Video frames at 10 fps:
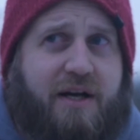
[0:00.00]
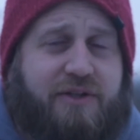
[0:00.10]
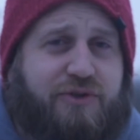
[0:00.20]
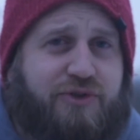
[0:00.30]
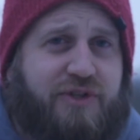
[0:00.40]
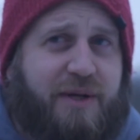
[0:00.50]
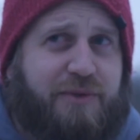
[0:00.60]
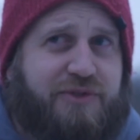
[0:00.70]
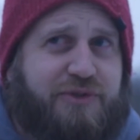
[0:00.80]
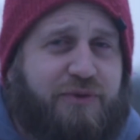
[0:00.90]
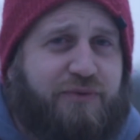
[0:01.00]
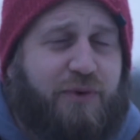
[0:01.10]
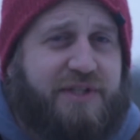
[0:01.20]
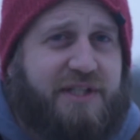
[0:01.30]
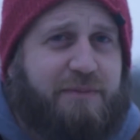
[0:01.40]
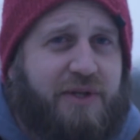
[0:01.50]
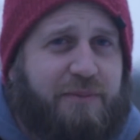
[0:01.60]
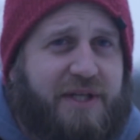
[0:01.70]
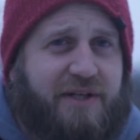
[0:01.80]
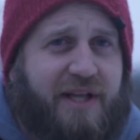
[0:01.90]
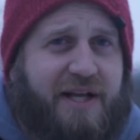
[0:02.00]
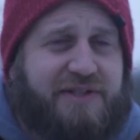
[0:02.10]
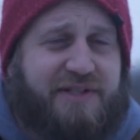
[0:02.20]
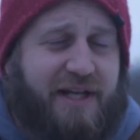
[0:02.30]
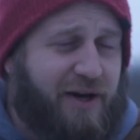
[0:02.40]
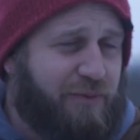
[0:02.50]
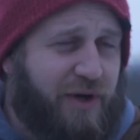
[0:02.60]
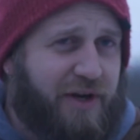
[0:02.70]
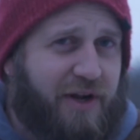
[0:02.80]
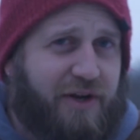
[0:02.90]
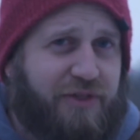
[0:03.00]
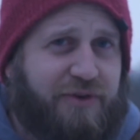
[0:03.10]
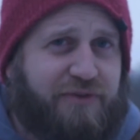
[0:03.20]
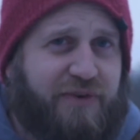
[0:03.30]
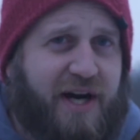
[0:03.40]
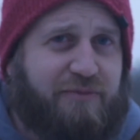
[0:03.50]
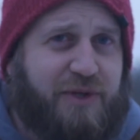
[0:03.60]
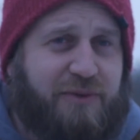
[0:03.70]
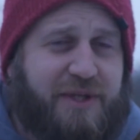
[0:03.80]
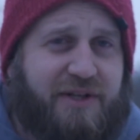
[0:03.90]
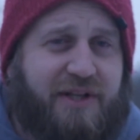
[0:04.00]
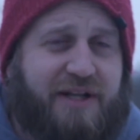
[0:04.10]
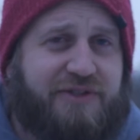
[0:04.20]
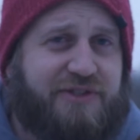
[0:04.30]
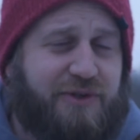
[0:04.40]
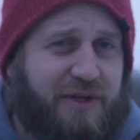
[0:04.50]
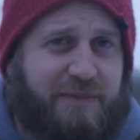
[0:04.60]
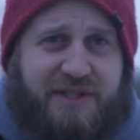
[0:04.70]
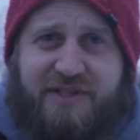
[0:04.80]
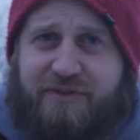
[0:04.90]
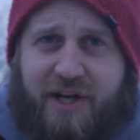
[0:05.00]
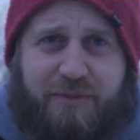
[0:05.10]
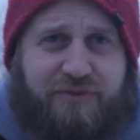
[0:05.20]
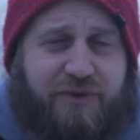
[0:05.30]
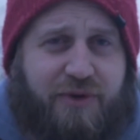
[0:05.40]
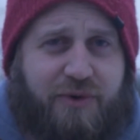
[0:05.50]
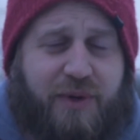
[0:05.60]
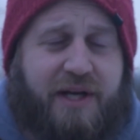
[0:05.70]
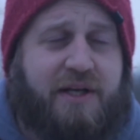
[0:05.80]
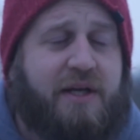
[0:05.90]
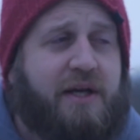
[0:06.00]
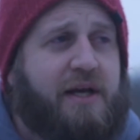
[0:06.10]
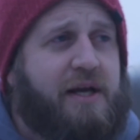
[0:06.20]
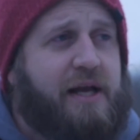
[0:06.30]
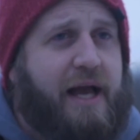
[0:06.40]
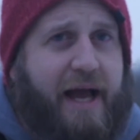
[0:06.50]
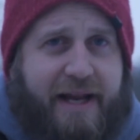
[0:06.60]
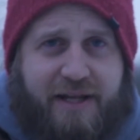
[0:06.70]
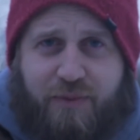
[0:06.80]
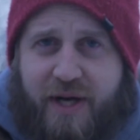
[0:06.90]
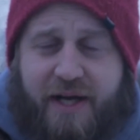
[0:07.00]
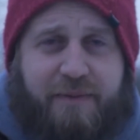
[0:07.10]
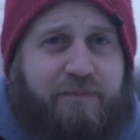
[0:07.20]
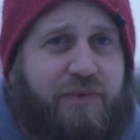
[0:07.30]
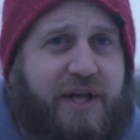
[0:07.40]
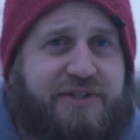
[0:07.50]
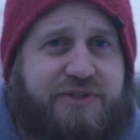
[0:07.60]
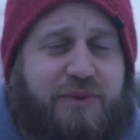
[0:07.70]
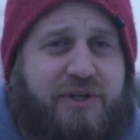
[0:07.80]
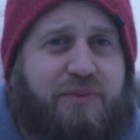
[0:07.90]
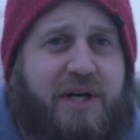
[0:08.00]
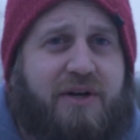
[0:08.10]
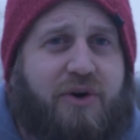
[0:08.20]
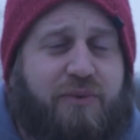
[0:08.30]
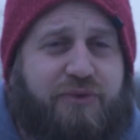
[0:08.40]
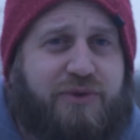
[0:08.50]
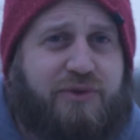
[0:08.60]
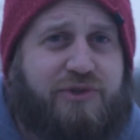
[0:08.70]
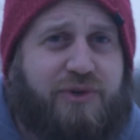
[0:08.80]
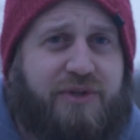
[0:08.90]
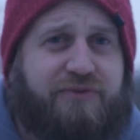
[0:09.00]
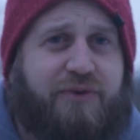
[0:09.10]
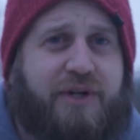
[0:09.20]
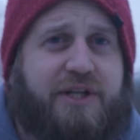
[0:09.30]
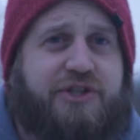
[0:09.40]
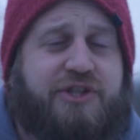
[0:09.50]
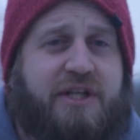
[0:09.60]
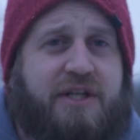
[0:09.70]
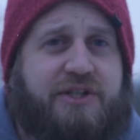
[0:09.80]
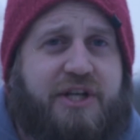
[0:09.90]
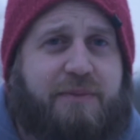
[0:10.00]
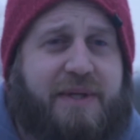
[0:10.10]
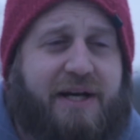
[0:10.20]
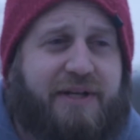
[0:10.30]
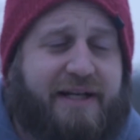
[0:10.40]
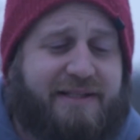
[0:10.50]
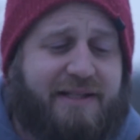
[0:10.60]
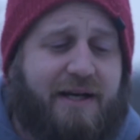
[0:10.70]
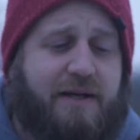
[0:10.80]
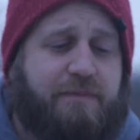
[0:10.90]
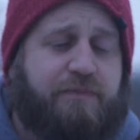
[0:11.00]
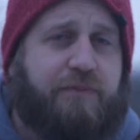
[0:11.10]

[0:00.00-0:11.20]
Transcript: Usually I'm used to a 14mm lens, now I'm running on a 35mm lens, so it means I've got to be further away. Anyway, lenses worked well. Hopefully you enjoyed the footage. Check me out next time.